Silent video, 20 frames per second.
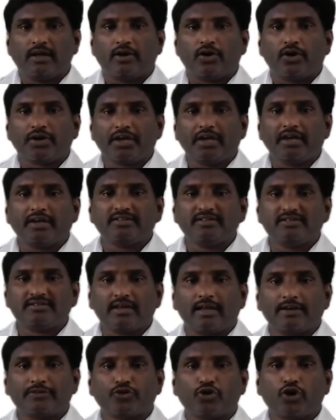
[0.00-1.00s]
Okay, this is
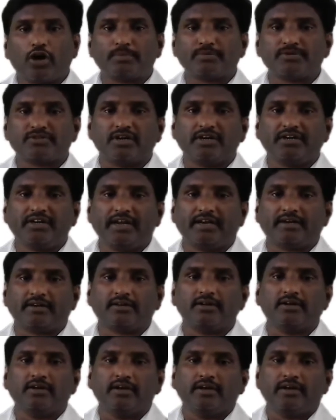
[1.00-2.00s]
also optional.
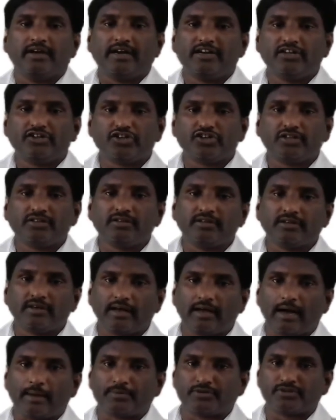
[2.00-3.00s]
Date,
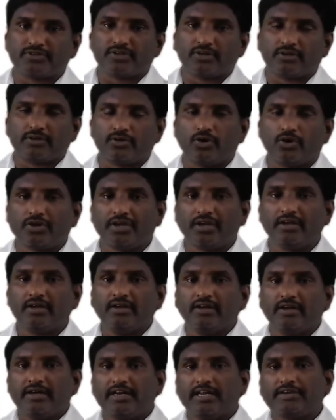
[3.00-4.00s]
edition, optional. Okay,
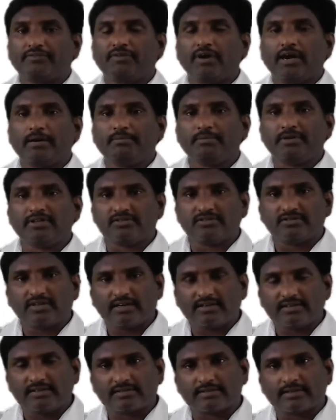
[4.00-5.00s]
required means
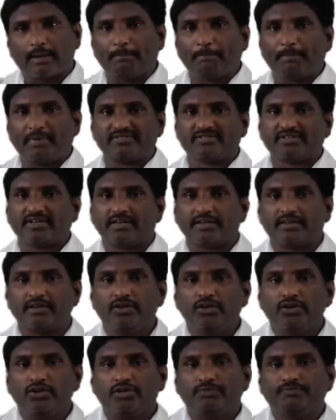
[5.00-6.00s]
that is compulsory.
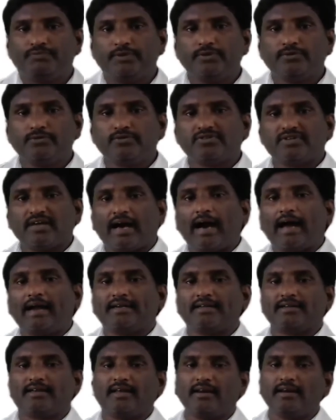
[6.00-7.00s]
If you use
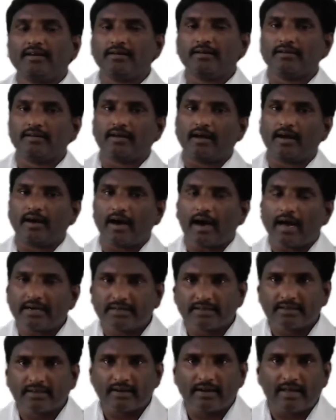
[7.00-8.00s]

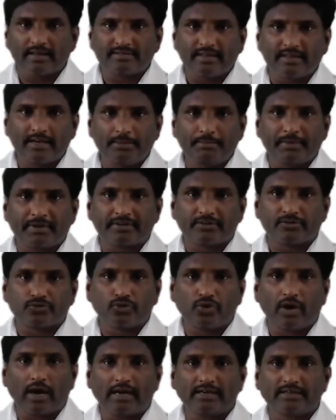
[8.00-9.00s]
article as element,
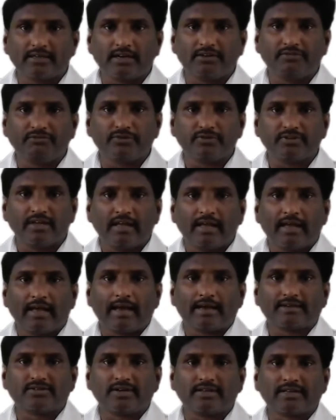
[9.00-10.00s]
so article
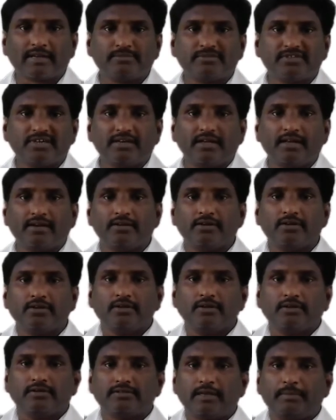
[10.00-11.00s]
actually comes
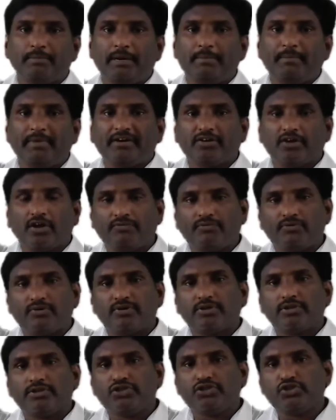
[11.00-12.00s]
under sub element of
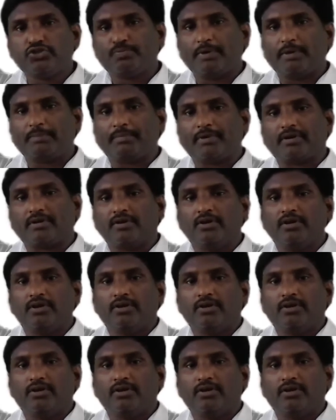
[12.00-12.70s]
newspaper.